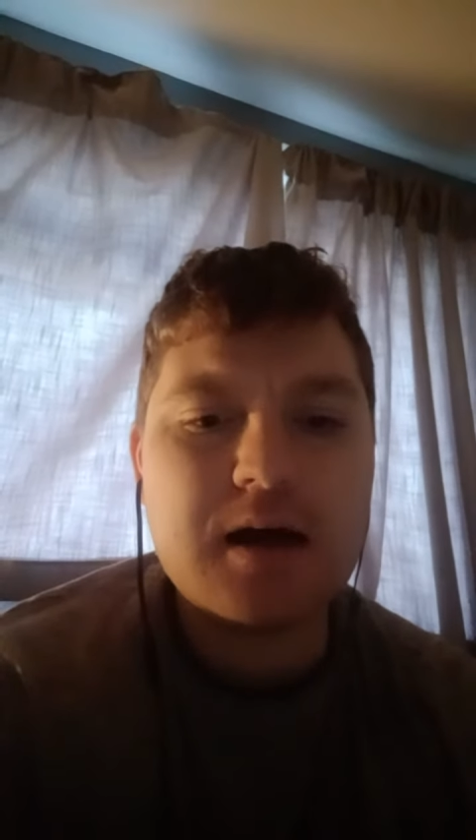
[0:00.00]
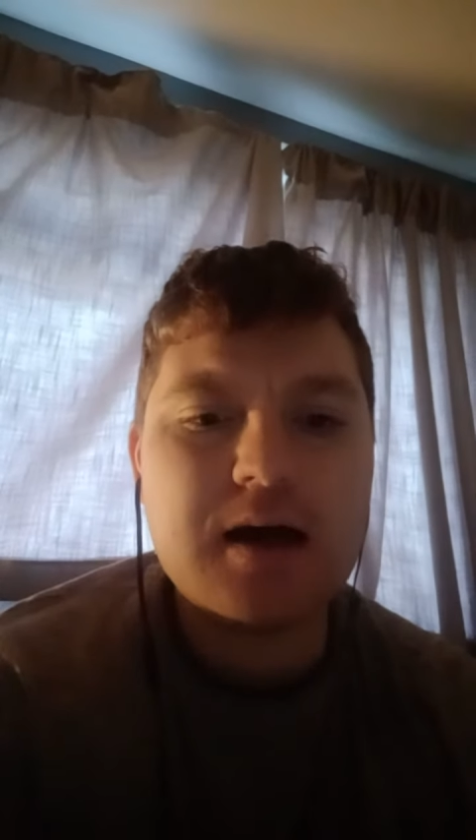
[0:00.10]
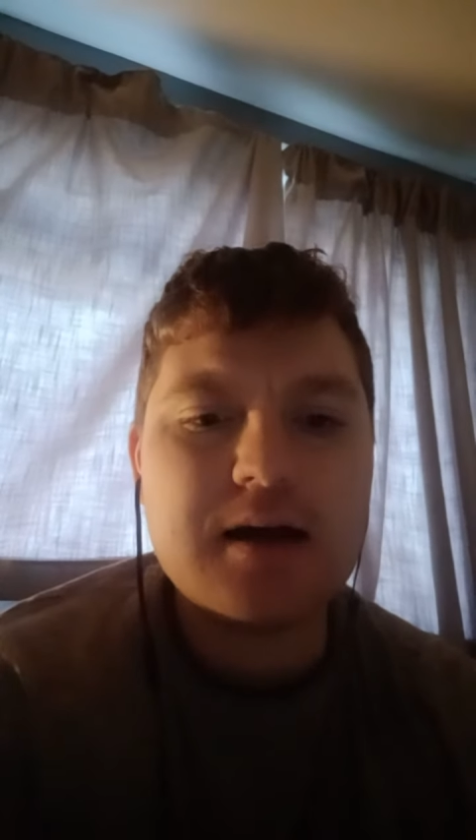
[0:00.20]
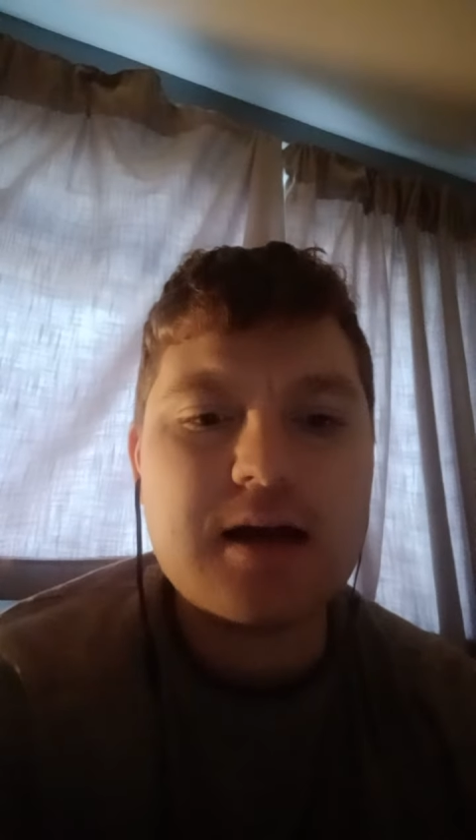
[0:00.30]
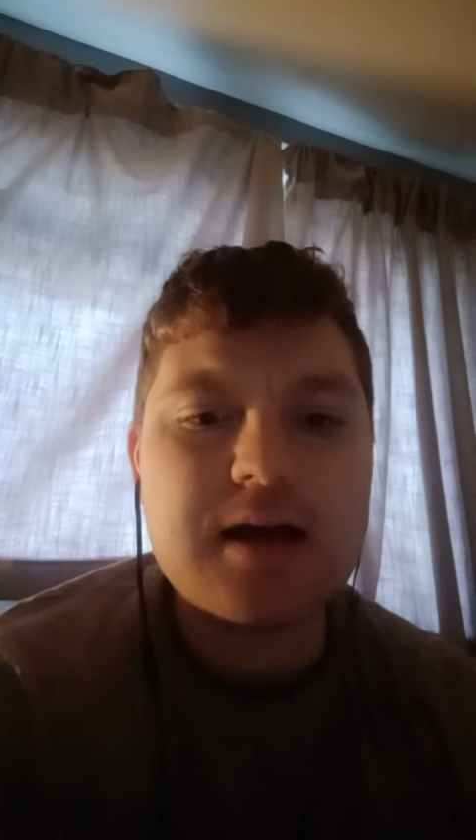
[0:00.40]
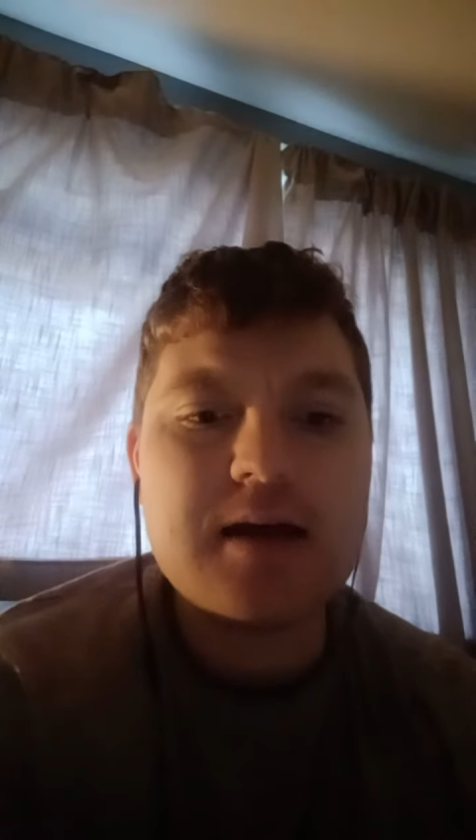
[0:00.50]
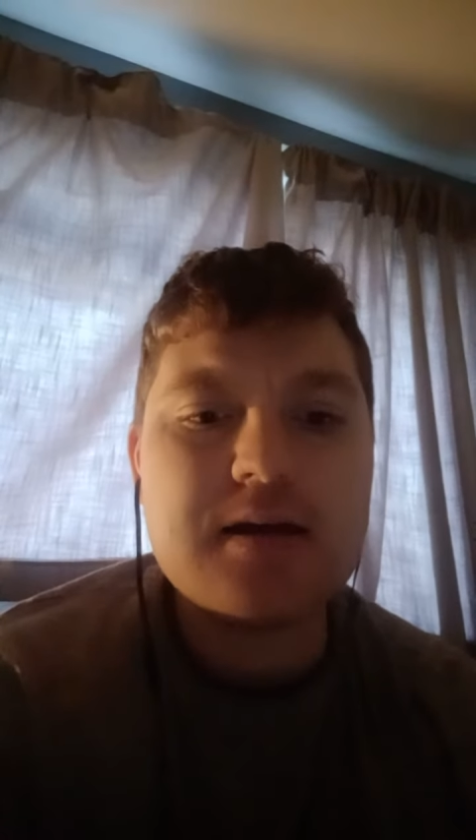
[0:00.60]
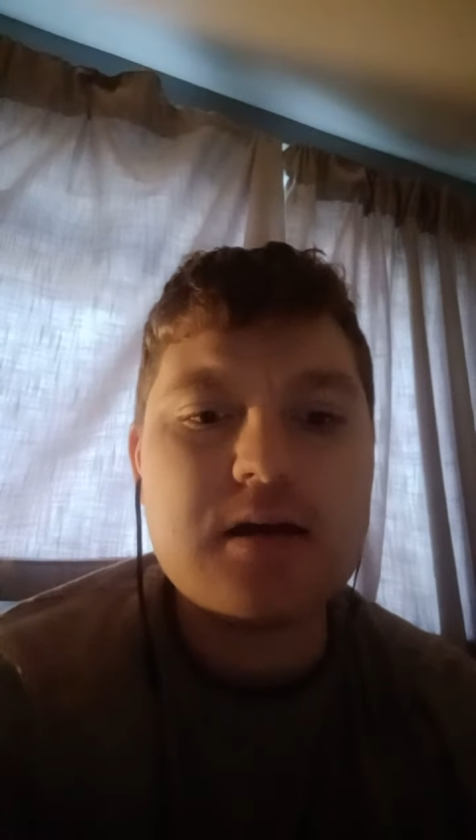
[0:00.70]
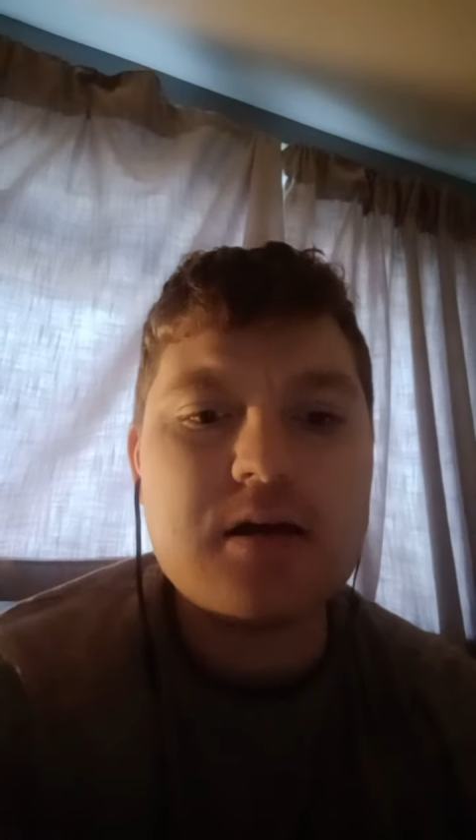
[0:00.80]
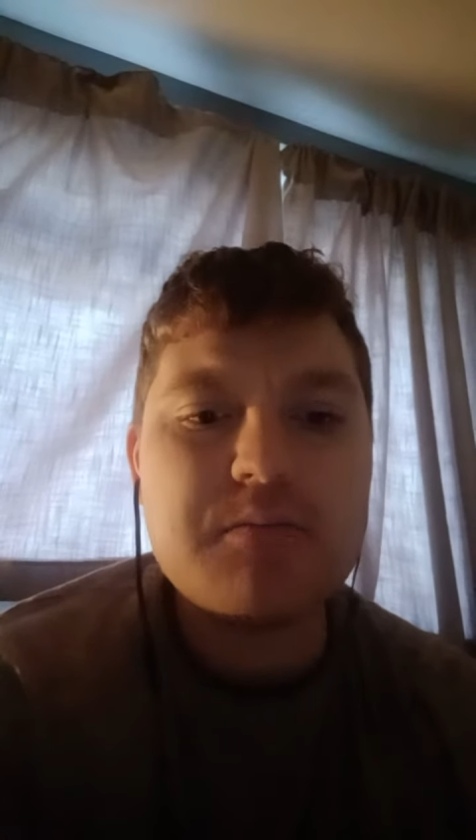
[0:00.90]
and hear
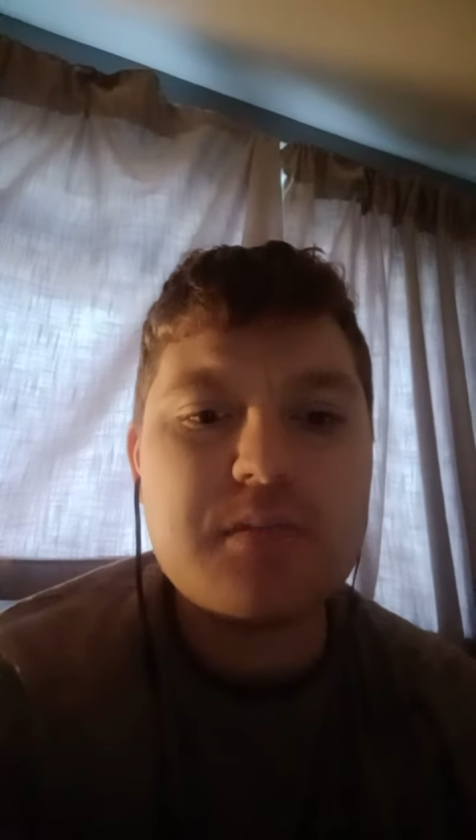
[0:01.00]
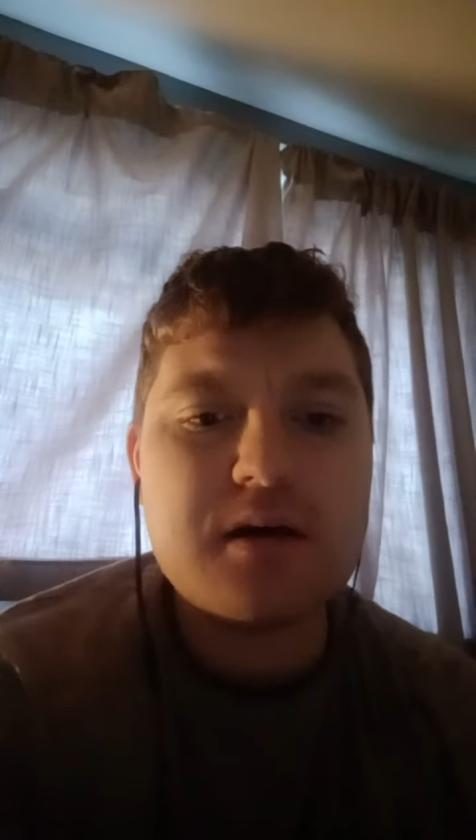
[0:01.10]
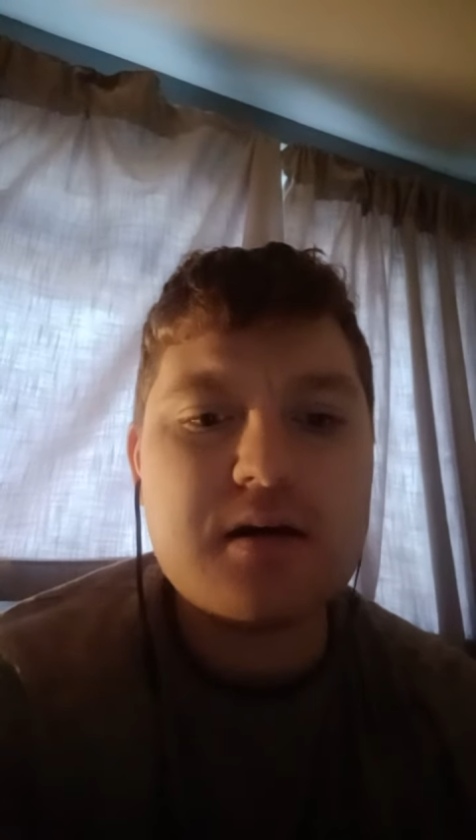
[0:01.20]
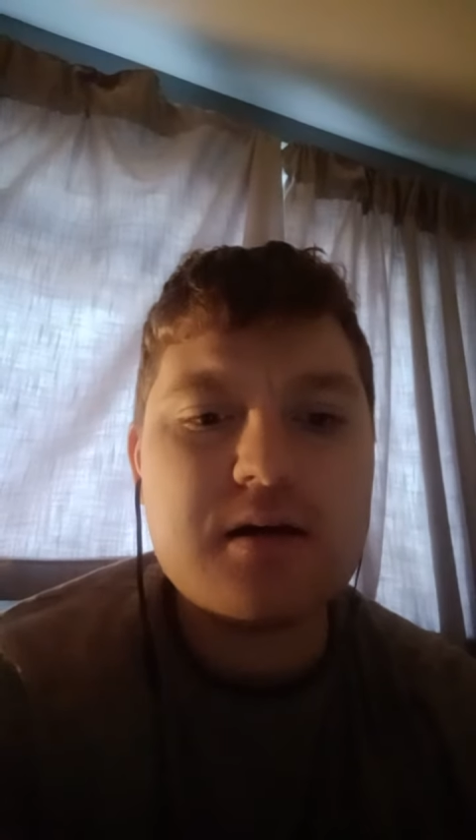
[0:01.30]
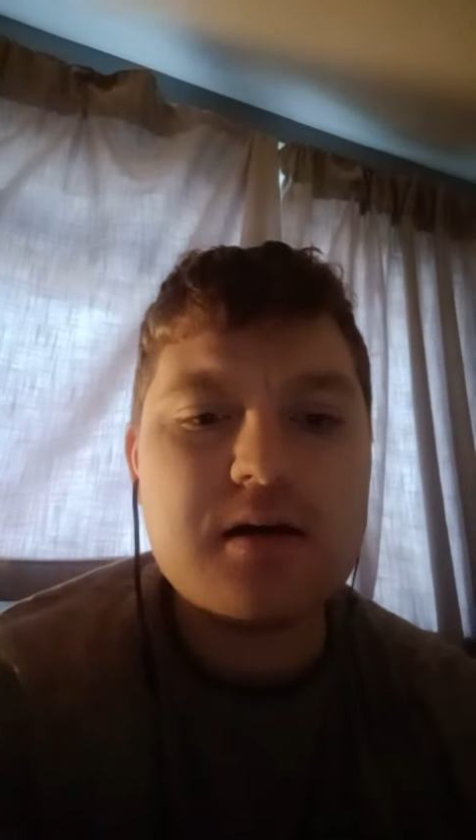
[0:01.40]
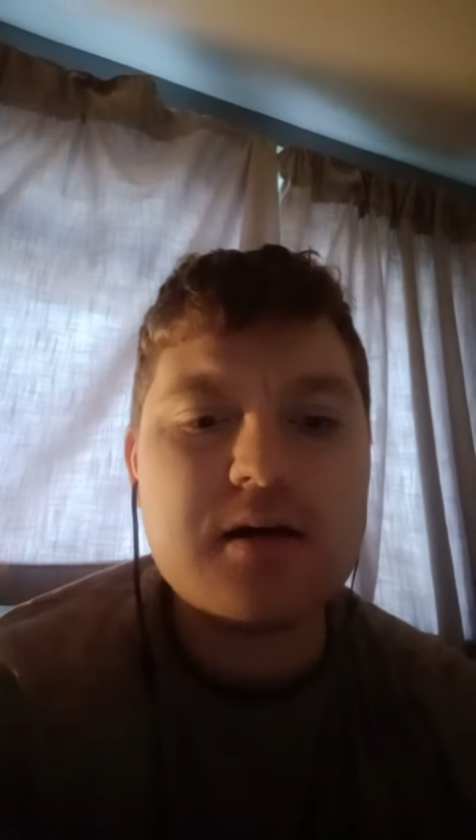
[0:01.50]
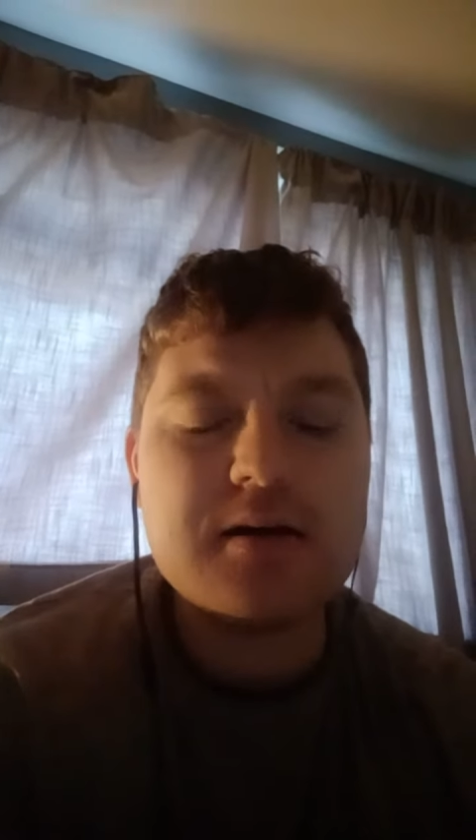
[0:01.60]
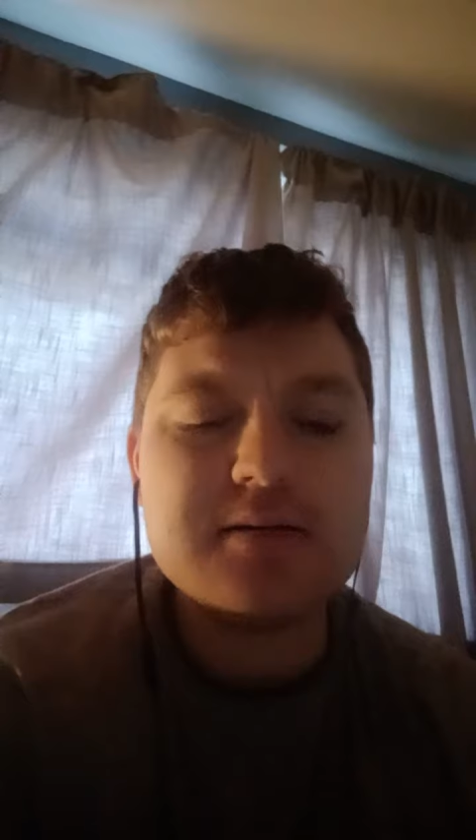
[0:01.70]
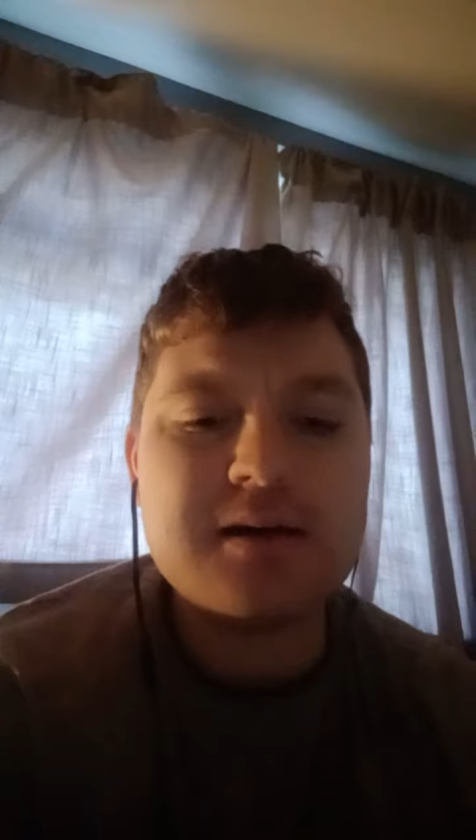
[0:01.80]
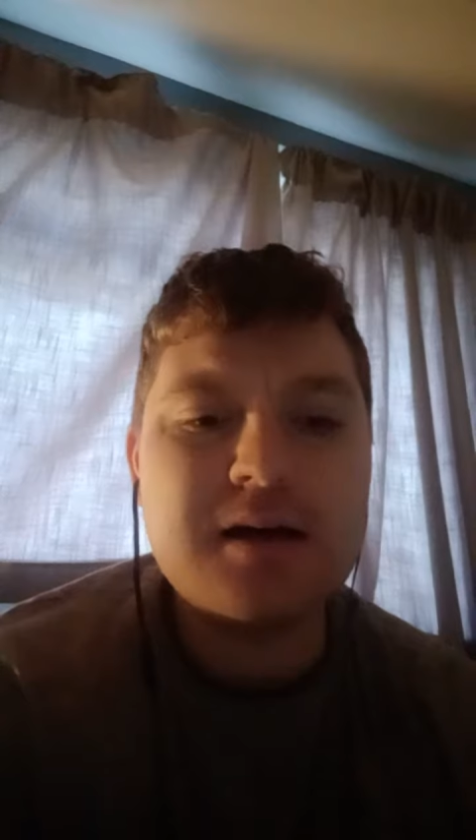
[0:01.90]
the
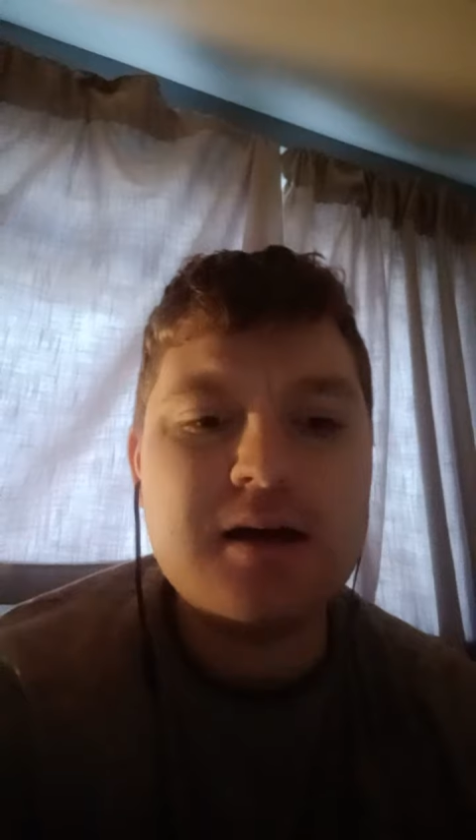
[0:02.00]
birds